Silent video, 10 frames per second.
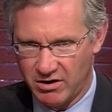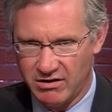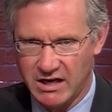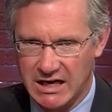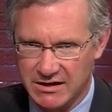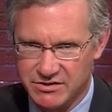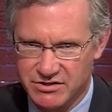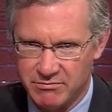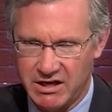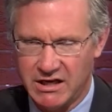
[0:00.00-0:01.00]
of the
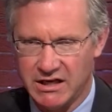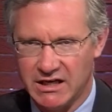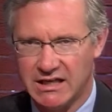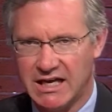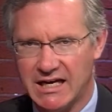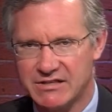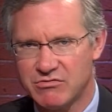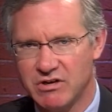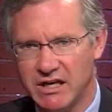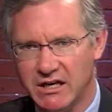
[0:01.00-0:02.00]
House amending it
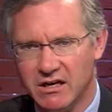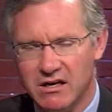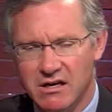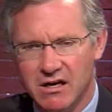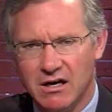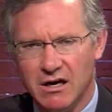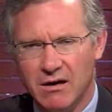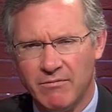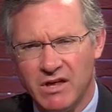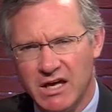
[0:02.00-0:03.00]
last week.
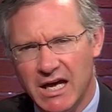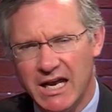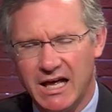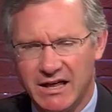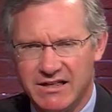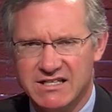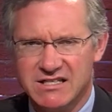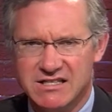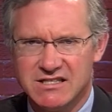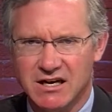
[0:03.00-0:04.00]

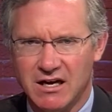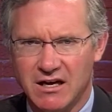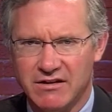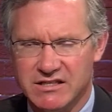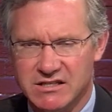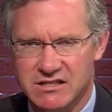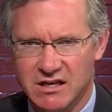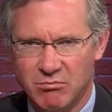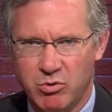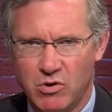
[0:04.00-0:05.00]
This is
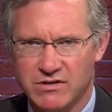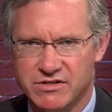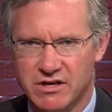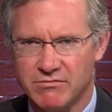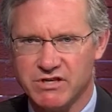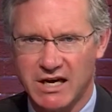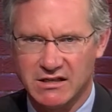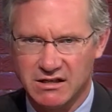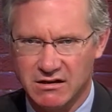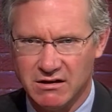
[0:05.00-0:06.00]
an important
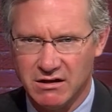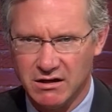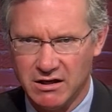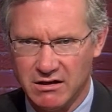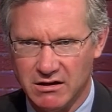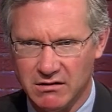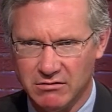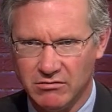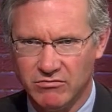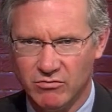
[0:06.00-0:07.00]
subject in
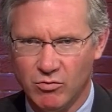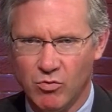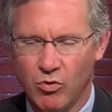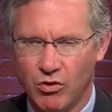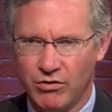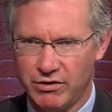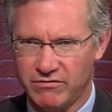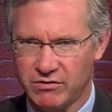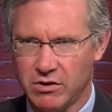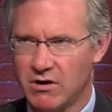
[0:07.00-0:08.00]
the world
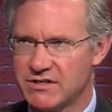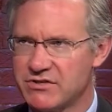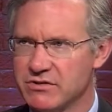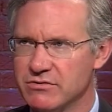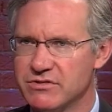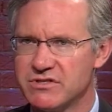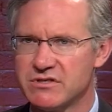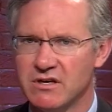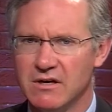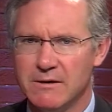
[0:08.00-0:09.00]
of lawsuits.
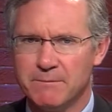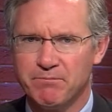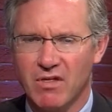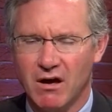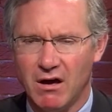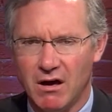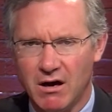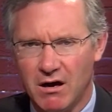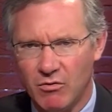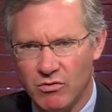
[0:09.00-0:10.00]

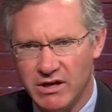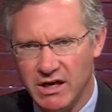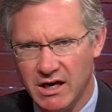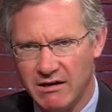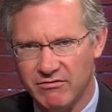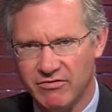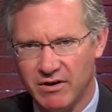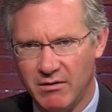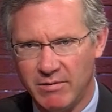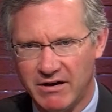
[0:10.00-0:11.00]
Mm-hmm. We have
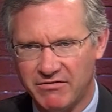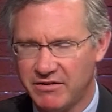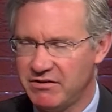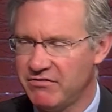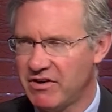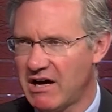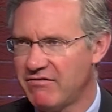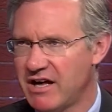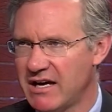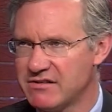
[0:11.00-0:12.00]
about
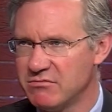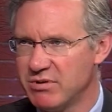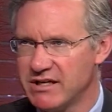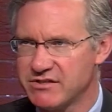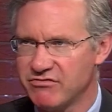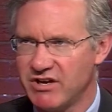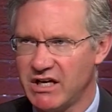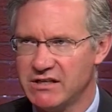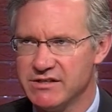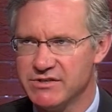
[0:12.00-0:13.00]
55,000
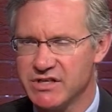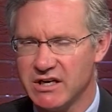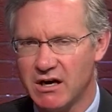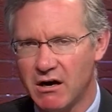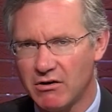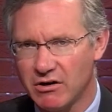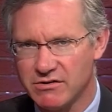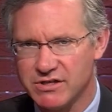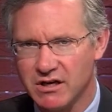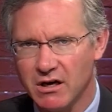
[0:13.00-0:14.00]
Pennsylvanians in our
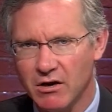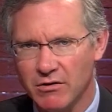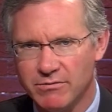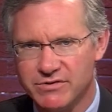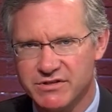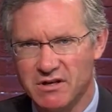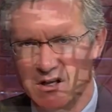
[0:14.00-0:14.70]
nursing homes.